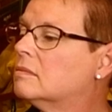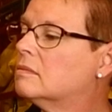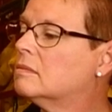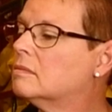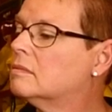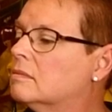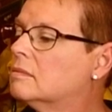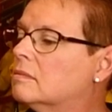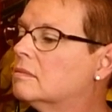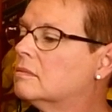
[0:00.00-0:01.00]

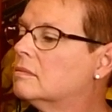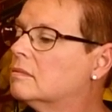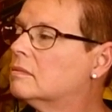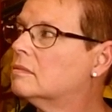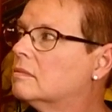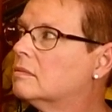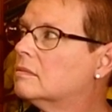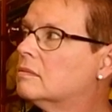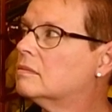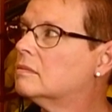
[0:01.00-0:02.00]

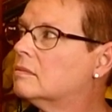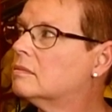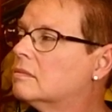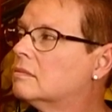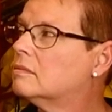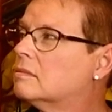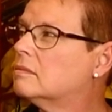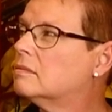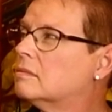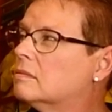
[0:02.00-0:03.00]

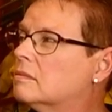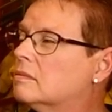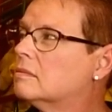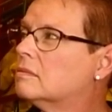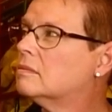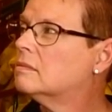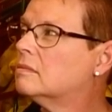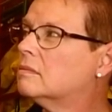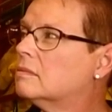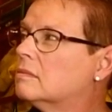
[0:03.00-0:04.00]

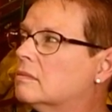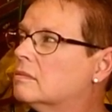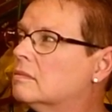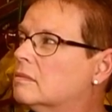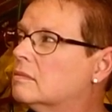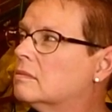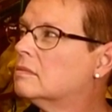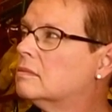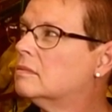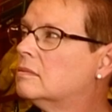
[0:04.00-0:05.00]

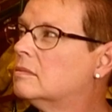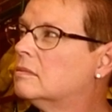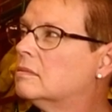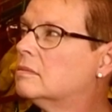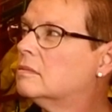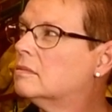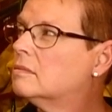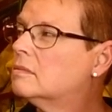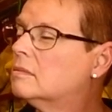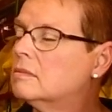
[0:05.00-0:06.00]

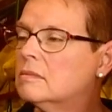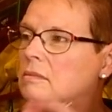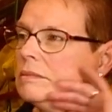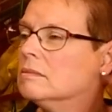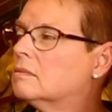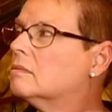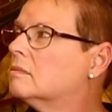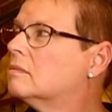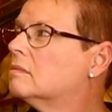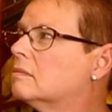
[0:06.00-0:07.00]

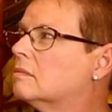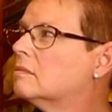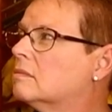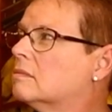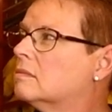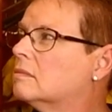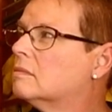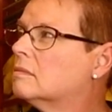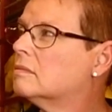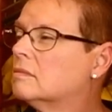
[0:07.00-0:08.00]
[no speech]